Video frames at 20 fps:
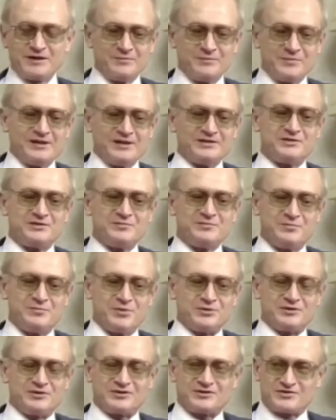When a military
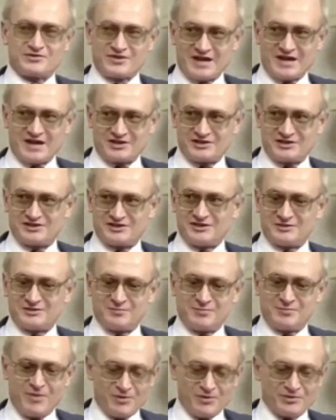boot crashes
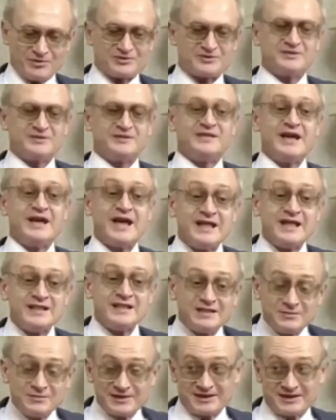his balls,
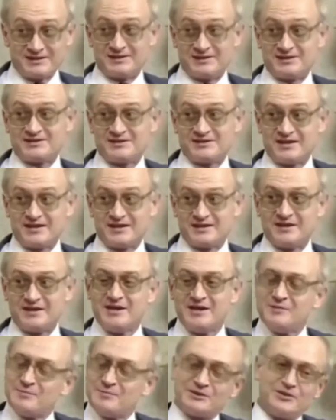then he will
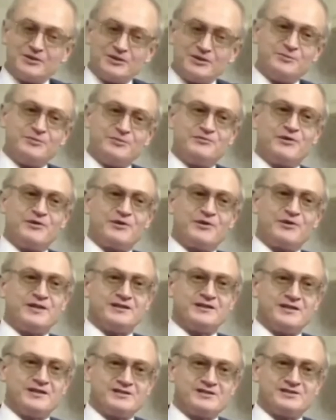understand, but not before
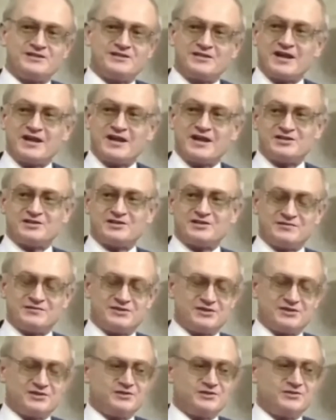that. That's the tragic
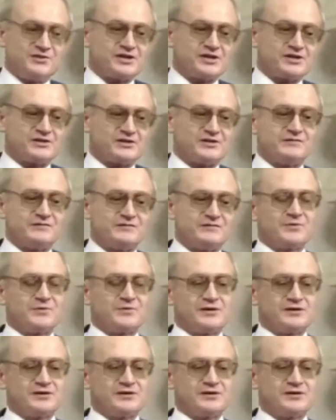of the situation of